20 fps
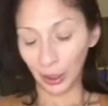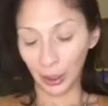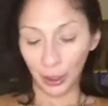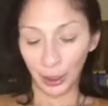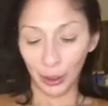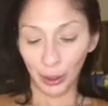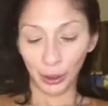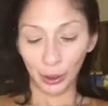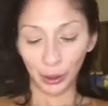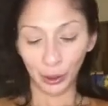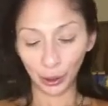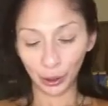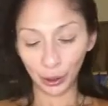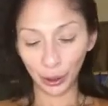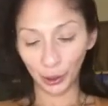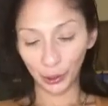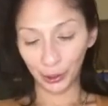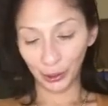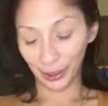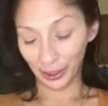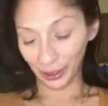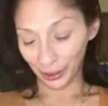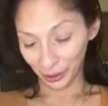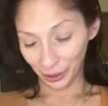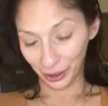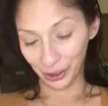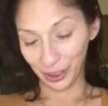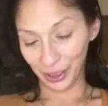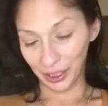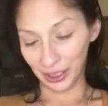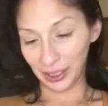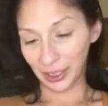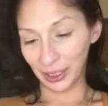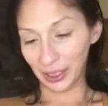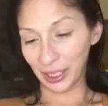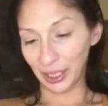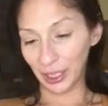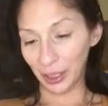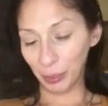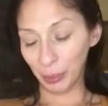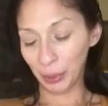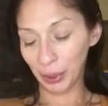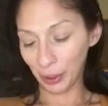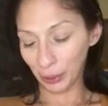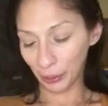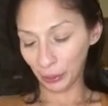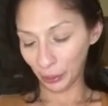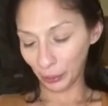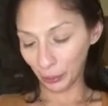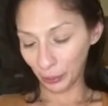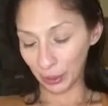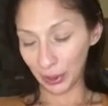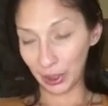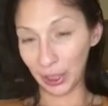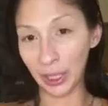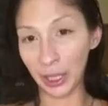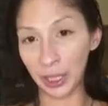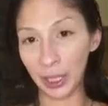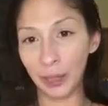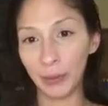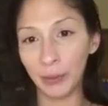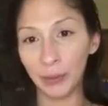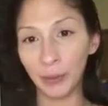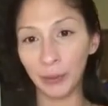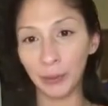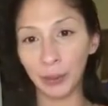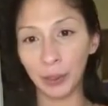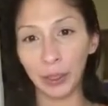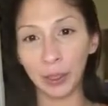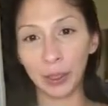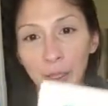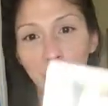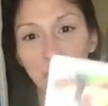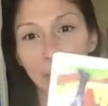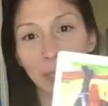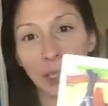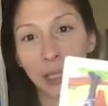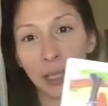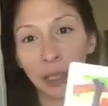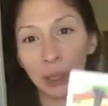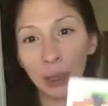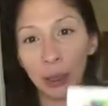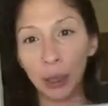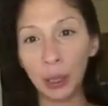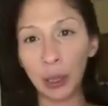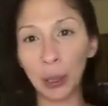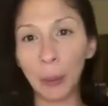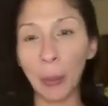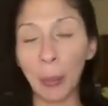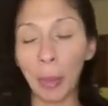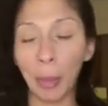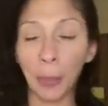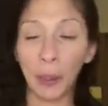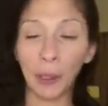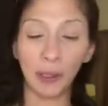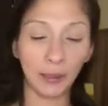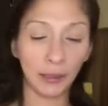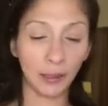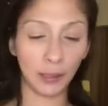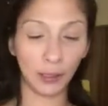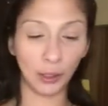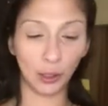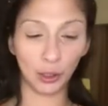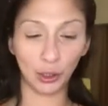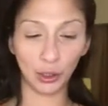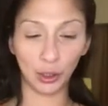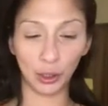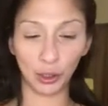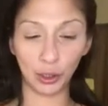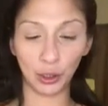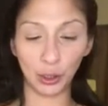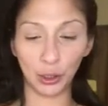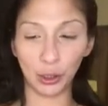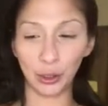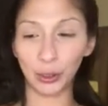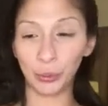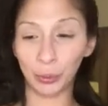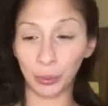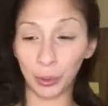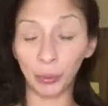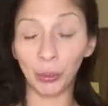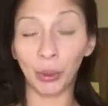your current energy is the Knight of Pentacles in reverse. Like I said, you just want to walk